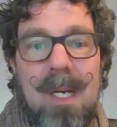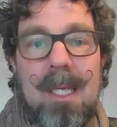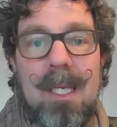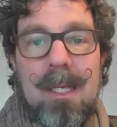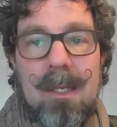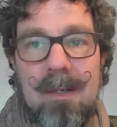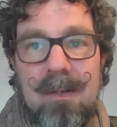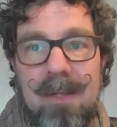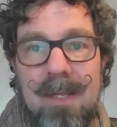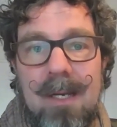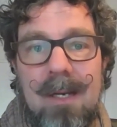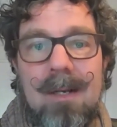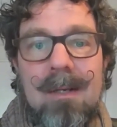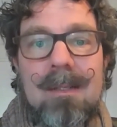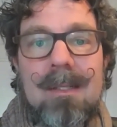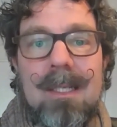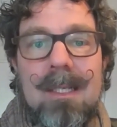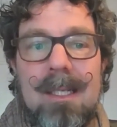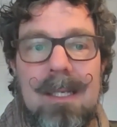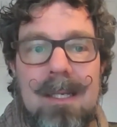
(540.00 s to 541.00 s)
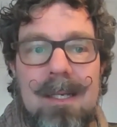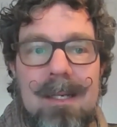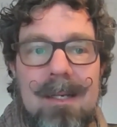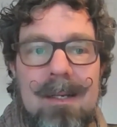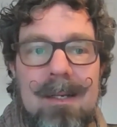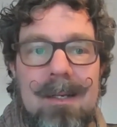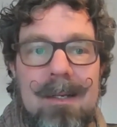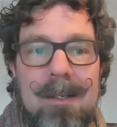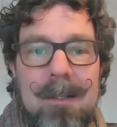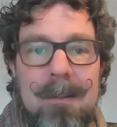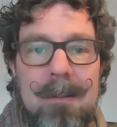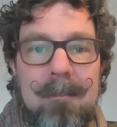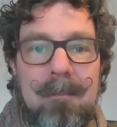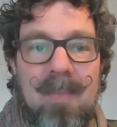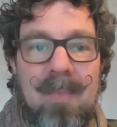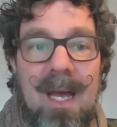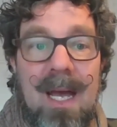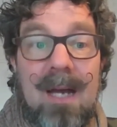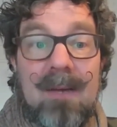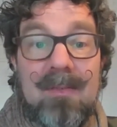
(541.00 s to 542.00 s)
year there
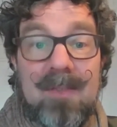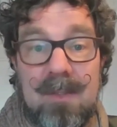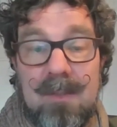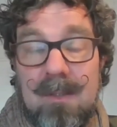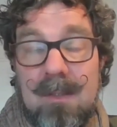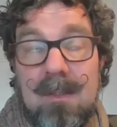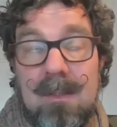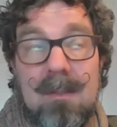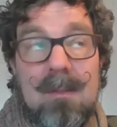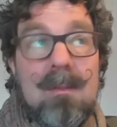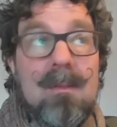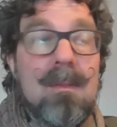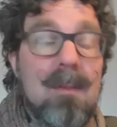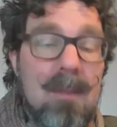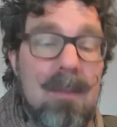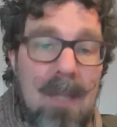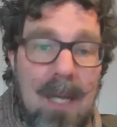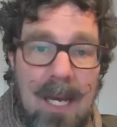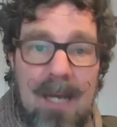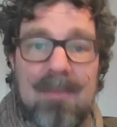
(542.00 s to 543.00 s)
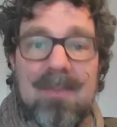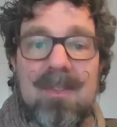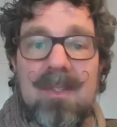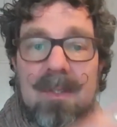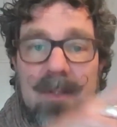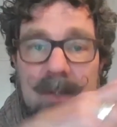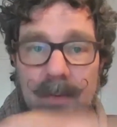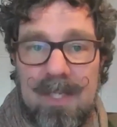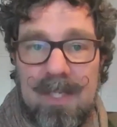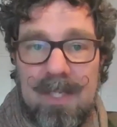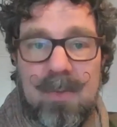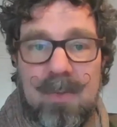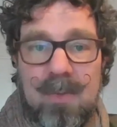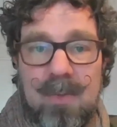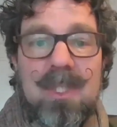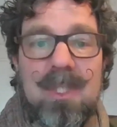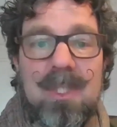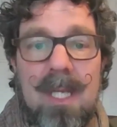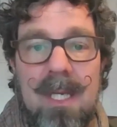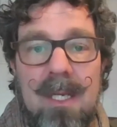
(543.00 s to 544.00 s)
after the
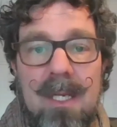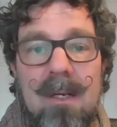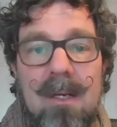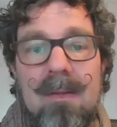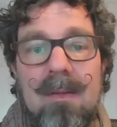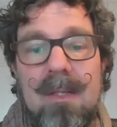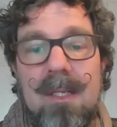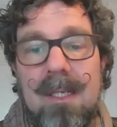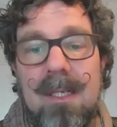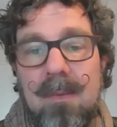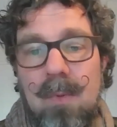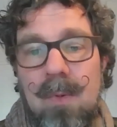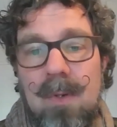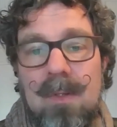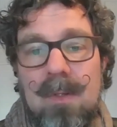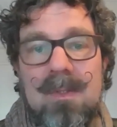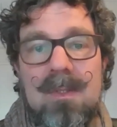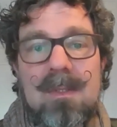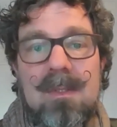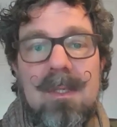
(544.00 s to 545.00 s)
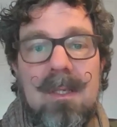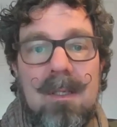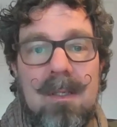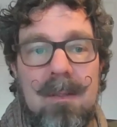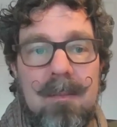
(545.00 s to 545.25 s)
graduation here, and then I worked.